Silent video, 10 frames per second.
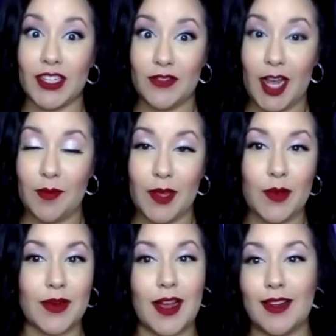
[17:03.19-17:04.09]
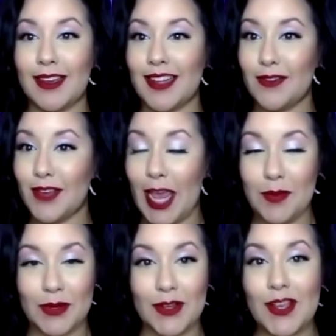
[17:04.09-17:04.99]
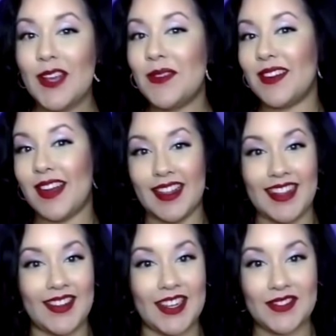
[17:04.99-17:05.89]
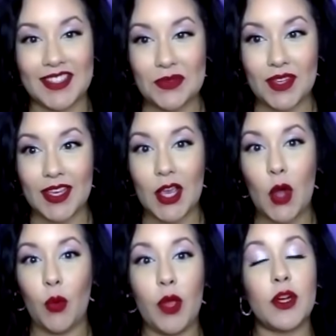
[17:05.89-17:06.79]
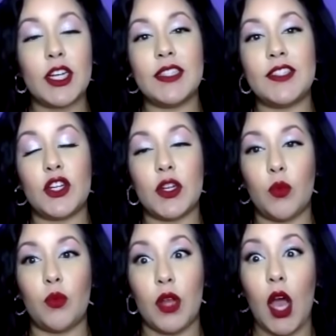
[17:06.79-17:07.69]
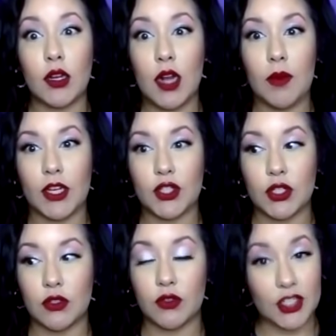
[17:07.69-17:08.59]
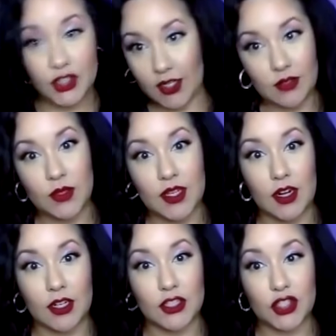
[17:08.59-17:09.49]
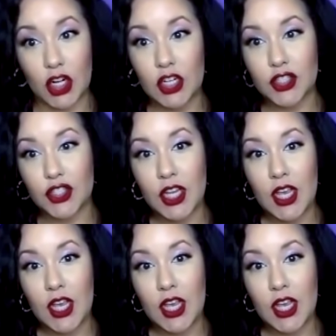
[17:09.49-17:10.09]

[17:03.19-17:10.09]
family. We were not allowed to have cable. We were not allowed to have TV. We were considered non-denominational Christian with our church. Yeah.